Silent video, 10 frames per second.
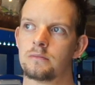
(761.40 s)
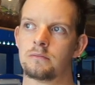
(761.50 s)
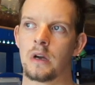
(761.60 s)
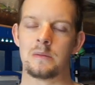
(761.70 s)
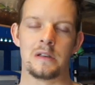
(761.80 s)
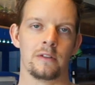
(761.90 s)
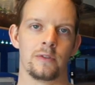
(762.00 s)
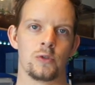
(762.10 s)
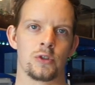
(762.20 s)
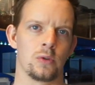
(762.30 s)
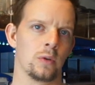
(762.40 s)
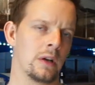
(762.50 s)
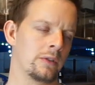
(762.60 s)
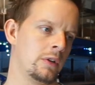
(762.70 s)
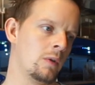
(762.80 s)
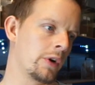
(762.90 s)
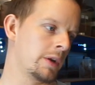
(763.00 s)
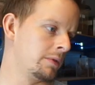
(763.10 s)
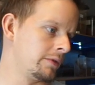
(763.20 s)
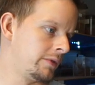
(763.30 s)
maybe in the future sort out a new
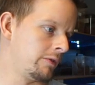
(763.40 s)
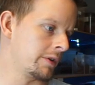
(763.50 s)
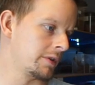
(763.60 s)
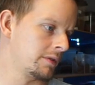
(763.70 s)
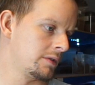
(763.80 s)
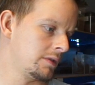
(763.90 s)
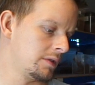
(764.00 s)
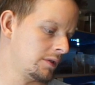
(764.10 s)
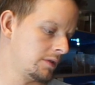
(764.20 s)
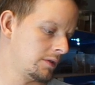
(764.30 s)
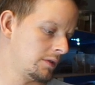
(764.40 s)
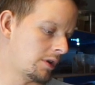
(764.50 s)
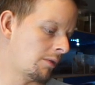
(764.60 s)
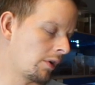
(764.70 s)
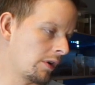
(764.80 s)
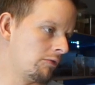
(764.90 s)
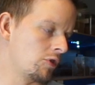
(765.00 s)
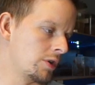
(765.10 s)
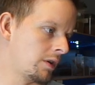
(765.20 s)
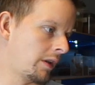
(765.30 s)
occupant for it. I'm not going to
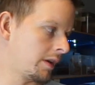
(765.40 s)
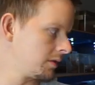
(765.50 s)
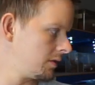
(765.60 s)
rush into that.